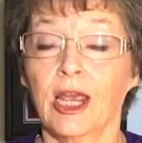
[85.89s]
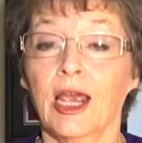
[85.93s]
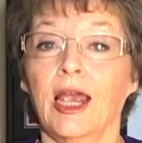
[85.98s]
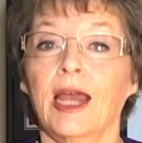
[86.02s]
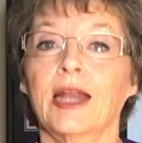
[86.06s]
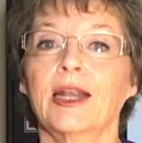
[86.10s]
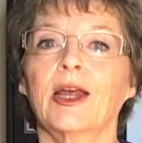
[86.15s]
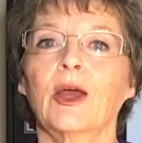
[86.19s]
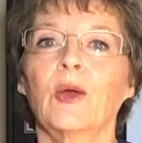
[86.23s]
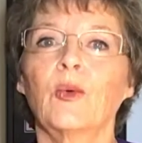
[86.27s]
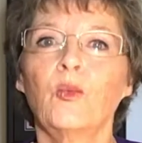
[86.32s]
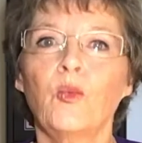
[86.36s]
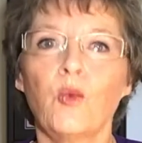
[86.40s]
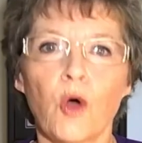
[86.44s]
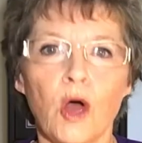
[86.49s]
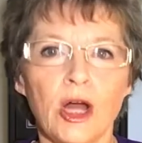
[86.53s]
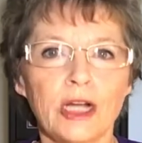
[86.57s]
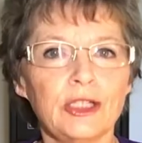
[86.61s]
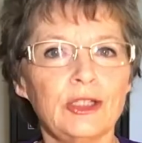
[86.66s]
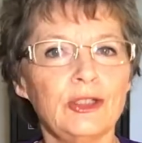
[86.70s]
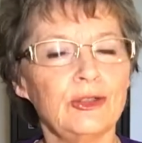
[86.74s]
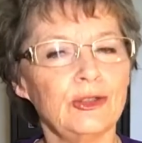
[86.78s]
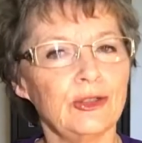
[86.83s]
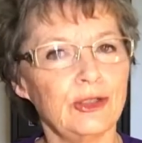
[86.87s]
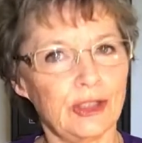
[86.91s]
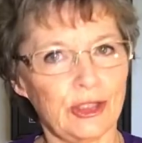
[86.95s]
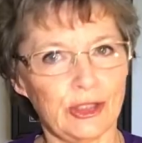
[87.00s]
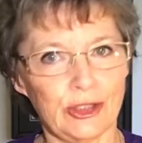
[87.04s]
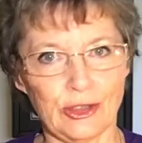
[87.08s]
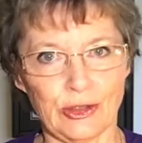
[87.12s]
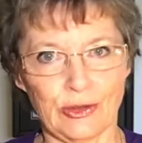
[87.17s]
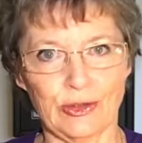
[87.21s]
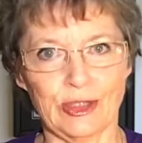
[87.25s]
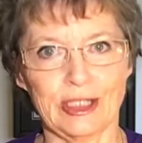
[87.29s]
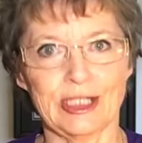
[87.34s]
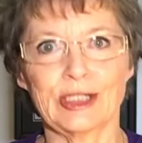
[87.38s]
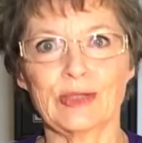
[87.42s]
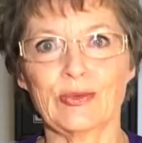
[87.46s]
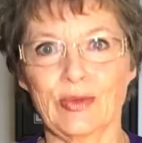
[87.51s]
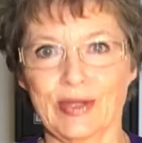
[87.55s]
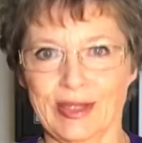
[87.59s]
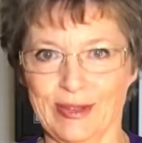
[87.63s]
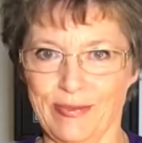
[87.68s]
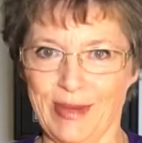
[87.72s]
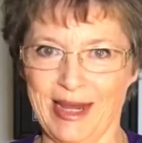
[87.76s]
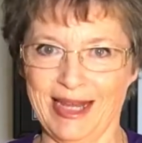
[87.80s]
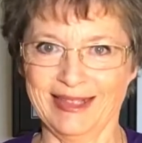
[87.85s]
and I want you to do this
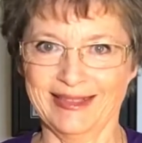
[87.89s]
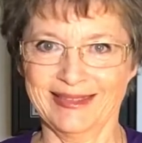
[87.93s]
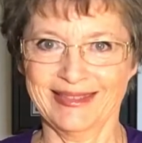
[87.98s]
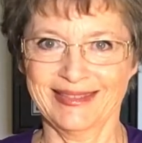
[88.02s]
with me.